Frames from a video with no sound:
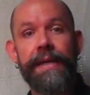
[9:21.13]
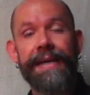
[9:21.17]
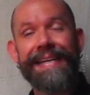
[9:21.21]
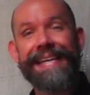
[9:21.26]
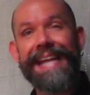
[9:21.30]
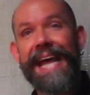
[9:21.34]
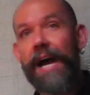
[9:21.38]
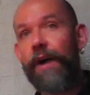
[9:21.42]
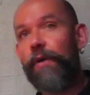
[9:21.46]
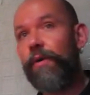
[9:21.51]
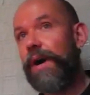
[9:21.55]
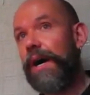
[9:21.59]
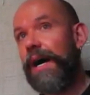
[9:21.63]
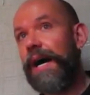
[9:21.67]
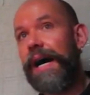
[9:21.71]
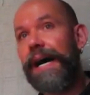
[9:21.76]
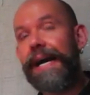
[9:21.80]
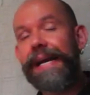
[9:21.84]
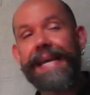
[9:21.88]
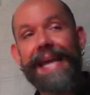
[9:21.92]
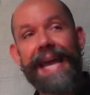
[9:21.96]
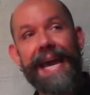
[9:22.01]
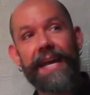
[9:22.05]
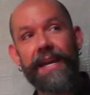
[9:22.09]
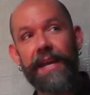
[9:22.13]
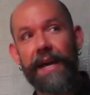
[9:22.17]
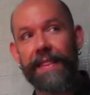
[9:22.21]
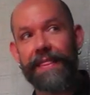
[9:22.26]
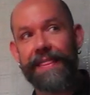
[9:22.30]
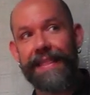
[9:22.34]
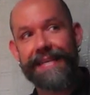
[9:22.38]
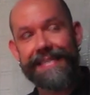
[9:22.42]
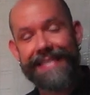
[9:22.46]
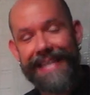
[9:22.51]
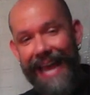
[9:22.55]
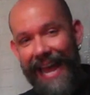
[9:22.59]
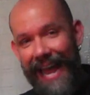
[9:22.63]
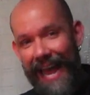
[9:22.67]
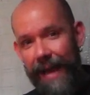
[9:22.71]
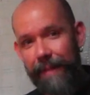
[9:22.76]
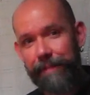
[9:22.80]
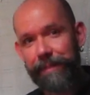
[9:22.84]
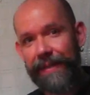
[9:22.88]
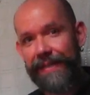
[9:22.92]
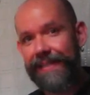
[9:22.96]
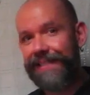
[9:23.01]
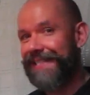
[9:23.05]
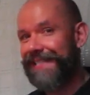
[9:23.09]
Now, again, this
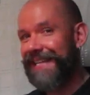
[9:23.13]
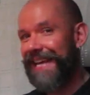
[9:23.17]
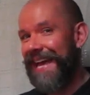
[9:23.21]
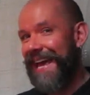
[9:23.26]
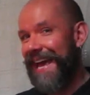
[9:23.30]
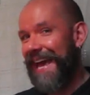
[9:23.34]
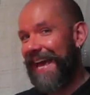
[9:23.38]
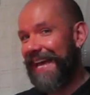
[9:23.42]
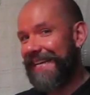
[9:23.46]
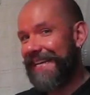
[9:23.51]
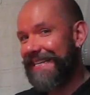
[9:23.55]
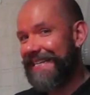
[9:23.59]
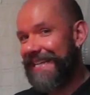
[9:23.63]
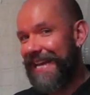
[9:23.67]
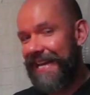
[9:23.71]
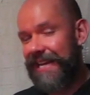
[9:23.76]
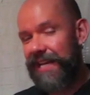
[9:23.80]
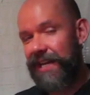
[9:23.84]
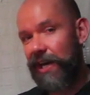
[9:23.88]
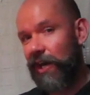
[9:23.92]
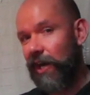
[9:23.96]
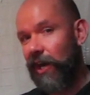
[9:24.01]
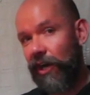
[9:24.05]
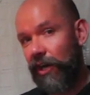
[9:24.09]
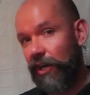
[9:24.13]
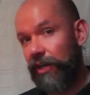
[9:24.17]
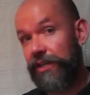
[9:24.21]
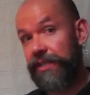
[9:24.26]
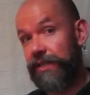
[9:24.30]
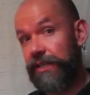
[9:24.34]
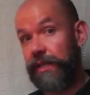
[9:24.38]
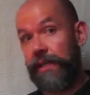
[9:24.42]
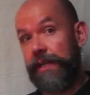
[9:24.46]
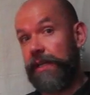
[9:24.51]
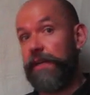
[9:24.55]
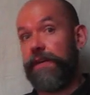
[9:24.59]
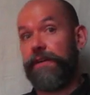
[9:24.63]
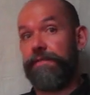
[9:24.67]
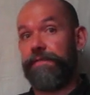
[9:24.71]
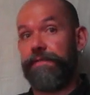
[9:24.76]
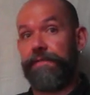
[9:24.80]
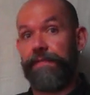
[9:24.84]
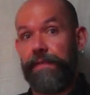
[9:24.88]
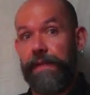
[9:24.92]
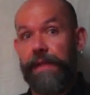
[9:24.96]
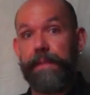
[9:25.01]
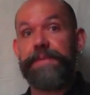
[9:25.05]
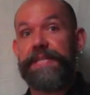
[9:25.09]
happens, and Descartes
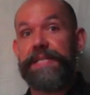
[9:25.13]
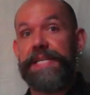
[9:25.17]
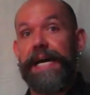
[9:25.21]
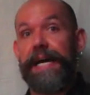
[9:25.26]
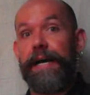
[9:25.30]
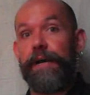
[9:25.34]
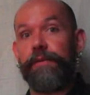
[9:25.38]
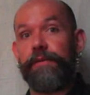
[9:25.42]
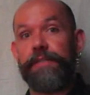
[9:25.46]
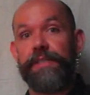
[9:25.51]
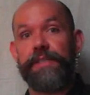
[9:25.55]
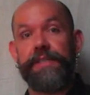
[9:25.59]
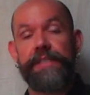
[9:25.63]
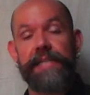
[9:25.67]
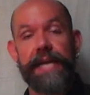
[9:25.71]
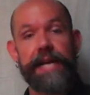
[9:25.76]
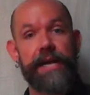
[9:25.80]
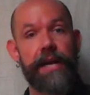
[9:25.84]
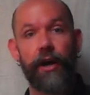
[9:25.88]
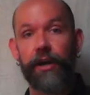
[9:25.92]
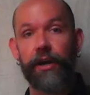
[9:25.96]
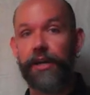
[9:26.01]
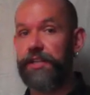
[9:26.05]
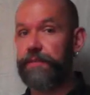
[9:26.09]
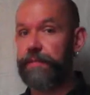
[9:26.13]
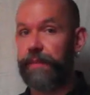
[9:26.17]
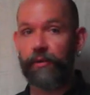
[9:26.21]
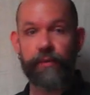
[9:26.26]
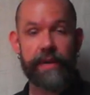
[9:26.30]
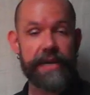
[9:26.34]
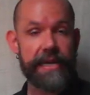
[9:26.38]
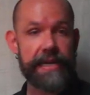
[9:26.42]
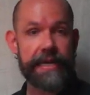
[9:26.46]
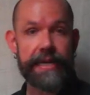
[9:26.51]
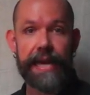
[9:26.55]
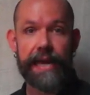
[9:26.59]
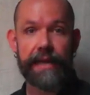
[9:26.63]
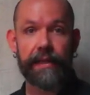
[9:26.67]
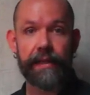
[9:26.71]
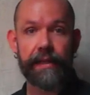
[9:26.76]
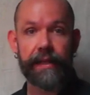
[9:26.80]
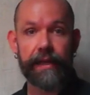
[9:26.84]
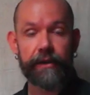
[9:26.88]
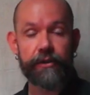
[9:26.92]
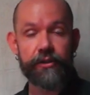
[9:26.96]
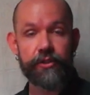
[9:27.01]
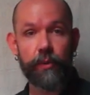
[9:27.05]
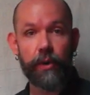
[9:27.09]
flips out. Descartes has been reading
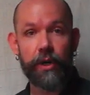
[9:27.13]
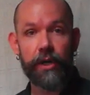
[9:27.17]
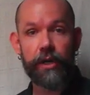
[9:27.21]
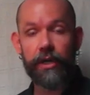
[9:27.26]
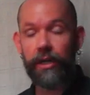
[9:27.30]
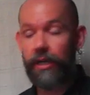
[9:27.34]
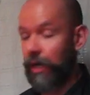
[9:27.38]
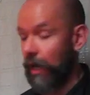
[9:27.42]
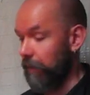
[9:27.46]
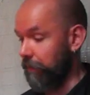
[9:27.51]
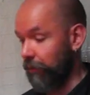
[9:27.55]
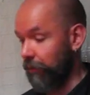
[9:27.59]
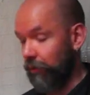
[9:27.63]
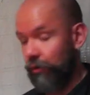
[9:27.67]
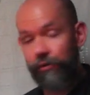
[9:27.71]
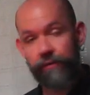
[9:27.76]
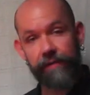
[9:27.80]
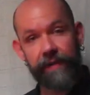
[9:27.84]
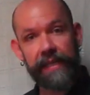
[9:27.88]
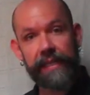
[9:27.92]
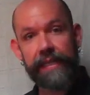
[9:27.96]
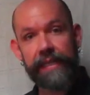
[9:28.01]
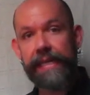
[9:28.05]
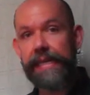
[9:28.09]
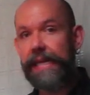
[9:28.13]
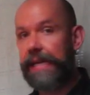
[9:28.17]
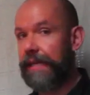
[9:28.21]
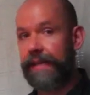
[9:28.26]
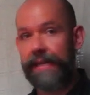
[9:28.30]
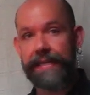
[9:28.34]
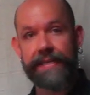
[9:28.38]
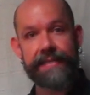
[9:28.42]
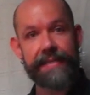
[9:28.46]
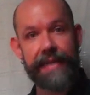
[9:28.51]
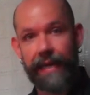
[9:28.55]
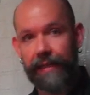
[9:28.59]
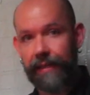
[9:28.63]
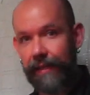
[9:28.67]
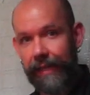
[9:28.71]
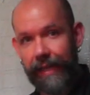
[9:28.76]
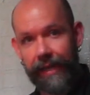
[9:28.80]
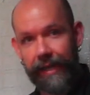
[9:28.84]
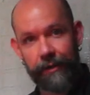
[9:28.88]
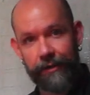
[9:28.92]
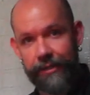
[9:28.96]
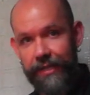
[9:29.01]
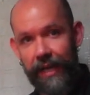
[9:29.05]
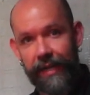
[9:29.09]
Galileo's work approvingly. He thinks
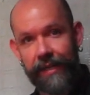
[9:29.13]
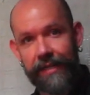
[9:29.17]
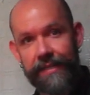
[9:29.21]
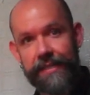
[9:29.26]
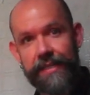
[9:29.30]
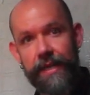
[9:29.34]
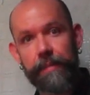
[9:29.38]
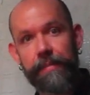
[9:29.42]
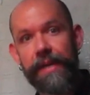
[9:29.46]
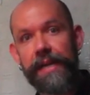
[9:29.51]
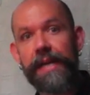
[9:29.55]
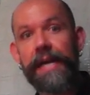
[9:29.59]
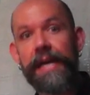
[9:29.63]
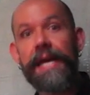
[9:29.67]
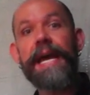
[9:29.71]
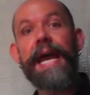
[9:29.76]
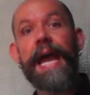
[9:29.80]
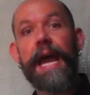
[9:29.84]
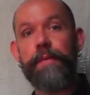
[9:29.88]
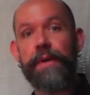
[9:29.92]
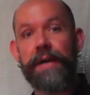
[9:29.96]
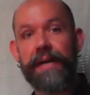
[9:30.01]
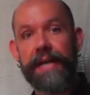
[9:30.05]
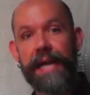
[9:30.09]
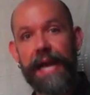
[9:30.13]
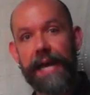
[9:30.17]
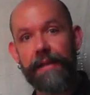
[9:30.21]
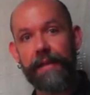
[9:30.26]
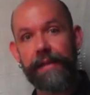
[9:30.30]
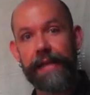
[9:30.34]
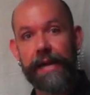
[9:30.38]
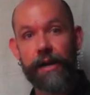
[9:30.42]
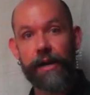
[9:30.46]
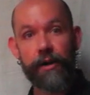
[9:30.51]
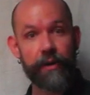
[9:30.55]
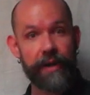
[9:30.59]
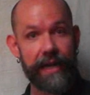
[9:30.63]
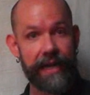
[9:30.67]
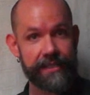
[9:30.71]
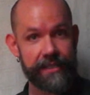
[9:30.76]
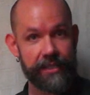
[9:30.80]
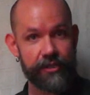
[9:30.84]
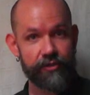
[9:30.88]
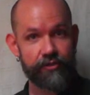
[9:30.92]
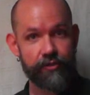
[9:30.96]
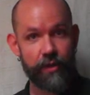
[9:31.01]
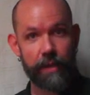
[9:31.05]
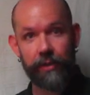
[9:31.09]
Galileo's onto something. And when Galileo gets
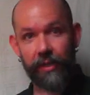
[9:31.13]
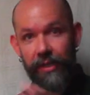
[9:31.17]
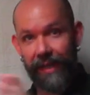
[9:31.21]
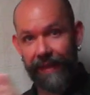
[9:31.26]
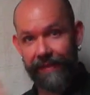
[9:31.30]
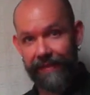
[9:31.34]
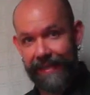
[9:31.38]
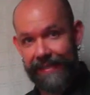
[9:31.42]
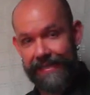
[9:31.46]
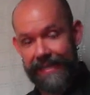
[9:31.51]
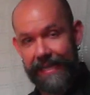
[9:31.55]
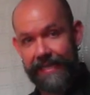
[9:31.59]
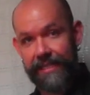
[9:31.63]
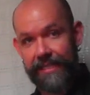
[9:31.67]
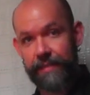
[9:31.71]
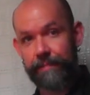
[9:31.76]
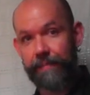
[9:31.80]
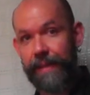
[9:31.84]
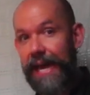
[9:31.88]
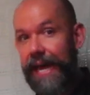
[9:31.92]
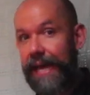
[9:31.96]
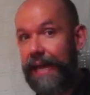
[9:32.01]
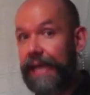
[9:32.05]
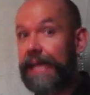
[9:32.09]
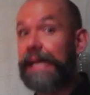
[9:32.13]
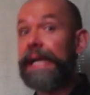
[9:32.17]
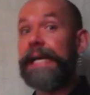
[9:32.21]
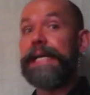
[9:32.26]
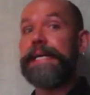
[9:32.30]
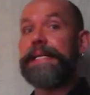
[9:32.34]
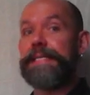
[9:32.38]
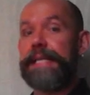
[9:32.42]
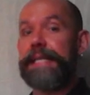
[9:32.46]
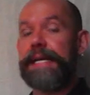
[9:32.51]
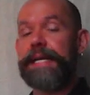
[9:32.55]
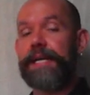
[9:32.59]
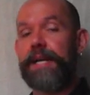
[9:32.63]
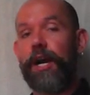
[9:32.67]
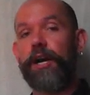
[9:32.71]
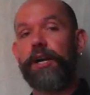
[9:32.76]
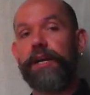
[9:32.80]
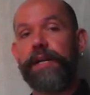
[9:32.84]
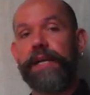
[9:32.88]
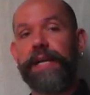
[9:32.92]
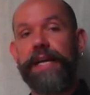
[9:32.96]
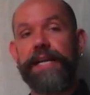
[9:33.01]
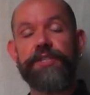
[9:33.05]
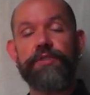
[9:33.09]
in trouble and then takes it back,
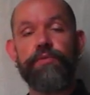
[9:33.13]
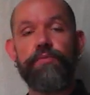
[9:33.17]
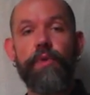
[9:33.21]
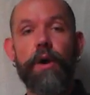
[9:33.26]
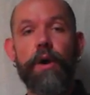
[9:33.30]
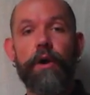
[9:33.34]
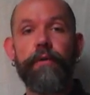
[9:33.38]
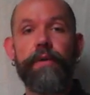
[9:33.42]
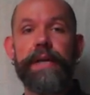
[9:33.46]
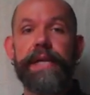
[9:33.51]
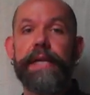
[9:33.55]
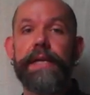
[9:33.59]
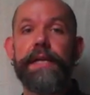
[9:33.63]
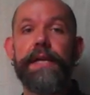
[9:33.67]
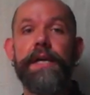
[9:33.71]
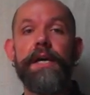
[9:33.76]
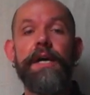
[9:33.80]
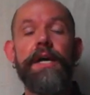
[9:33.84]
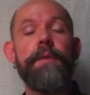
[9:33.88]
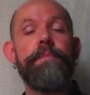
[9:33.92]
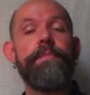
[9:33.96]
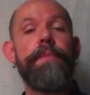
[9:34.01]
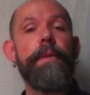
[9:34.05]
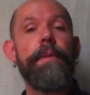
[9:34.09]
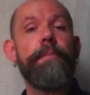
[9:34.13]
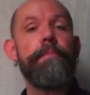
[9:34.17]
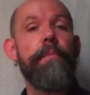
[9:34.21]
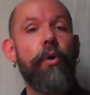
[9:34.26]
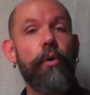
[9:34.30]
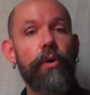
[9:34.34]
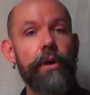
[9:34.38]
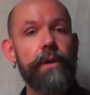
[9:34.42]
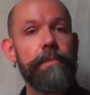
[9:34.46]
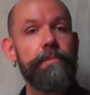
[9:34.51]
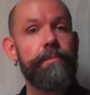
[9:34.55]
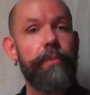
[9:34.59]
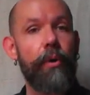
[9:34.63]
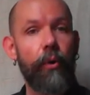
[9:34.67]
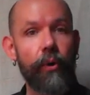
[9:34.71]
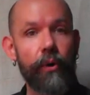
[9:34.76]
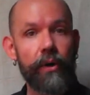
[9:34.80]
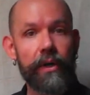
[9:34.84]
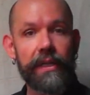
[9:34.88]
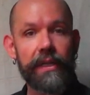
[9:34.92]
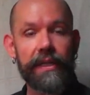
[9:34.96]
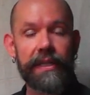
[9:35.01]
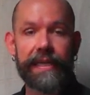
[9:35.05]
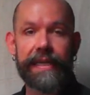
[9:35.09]
Descartes gets worried. But more
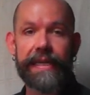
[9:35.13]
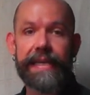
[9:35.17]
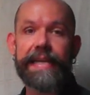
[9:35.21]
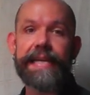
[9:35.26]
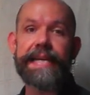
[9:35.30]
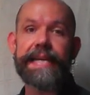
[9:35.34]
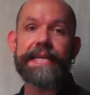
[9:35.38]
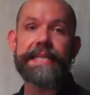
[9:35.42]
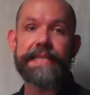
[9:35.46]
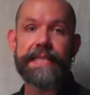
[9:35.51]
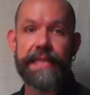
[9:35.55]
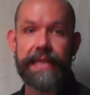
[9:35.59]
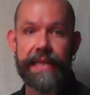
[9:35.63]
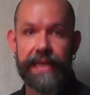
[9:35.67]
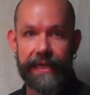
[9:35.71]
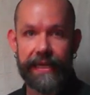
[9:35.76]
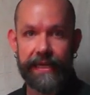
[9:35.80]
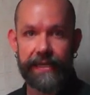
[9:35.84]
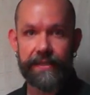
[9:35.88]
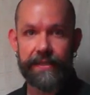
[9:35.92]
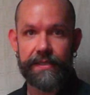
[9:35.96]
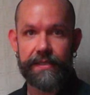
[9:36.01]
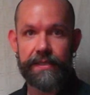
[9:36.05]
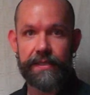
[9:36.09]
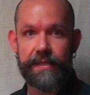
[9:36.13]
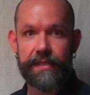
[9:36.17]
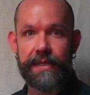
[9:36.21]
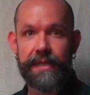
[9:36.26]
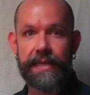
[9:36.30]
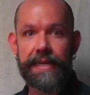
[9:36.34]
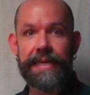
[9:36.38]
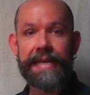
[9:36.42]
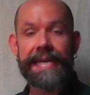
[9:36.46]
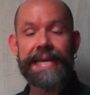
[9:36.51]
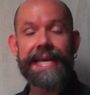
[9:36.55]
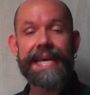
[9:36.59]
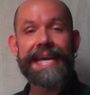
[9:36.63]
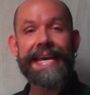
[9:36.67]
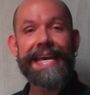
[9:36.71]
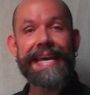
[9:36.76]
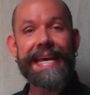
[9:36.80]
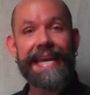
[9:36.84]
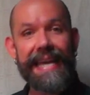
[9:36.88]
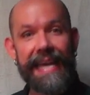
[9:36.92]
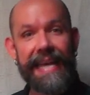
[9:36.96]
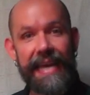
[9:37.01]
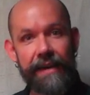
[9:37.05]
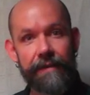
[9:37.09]
importantly is this
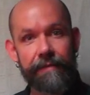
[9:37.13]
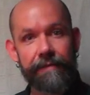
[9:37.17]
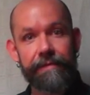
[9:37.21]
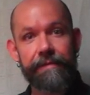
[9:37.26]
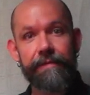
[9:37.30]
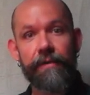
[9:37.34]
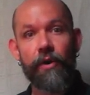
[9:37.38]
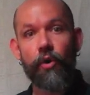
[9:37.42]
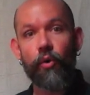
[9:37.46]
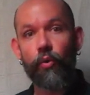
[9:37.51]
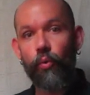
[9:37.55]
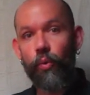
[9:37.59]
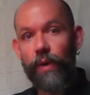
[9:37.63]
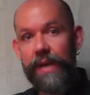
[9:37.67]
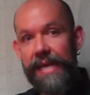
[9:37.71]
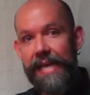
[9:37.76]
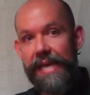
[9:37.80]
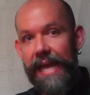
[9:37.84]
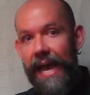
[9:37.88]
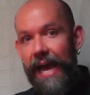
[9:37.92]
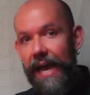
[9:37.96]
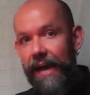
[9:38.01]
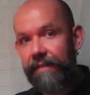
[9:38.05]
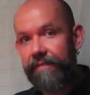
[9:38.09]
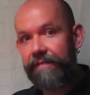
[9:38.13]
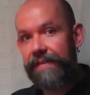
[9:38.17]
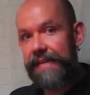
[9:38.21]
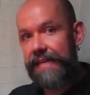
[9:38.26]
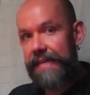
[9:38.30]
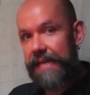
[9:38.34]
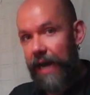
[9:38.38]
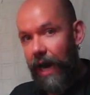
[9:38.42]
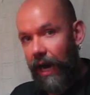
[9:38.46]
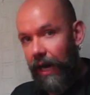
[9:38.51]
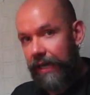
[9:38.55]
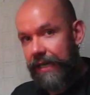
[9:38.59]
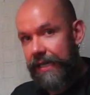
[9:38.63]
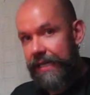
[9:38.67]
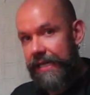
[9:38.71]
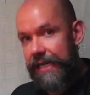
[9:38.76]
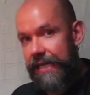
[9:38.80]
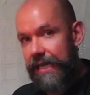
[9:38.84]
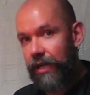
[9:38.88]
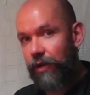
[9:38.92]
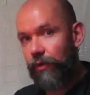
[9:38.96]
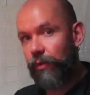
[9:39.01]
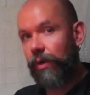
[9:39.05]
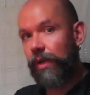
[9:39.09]
if we have
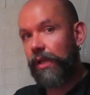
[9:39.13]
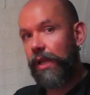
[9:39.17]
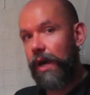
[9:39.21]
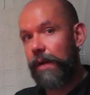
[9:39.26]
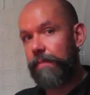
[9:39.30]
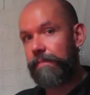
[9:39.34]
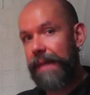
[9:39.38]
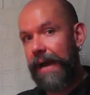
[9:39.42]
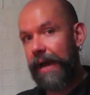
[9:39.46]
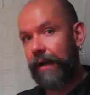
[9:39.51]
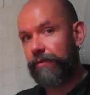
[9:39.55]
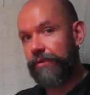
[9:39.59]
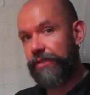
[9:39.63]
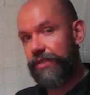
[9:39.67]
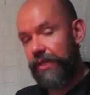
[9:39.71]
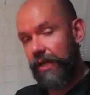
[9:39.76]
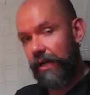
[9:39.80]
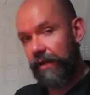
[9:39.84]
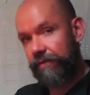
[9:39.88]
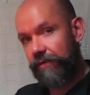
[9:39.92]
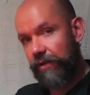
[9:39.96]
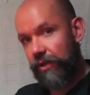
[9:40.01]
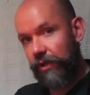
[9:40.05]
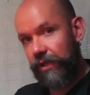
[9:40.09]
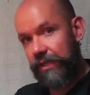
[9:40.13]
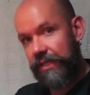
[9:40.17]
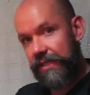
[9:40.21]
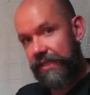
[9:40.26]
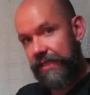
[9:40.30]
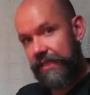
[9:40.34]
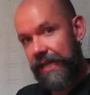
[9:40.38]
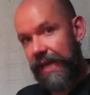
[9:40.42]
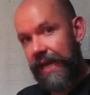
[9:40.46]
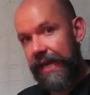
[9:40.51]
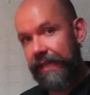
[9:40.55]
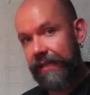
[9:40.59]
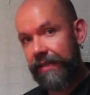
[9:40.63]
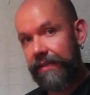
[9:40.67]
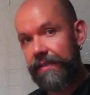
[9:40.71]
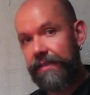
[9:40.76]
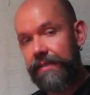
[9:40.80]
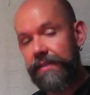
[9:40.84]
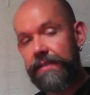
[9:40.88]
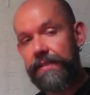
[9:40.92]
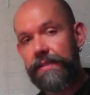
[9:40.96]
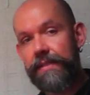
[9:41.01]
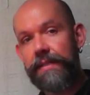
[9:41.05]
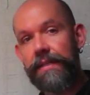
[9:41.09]
unequal amounts of good
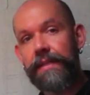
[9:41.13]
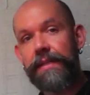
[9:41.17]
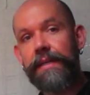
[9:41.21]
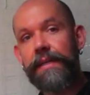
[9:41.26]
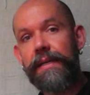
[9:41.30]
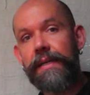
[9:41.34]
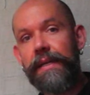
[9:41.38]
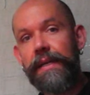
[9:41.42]
sense,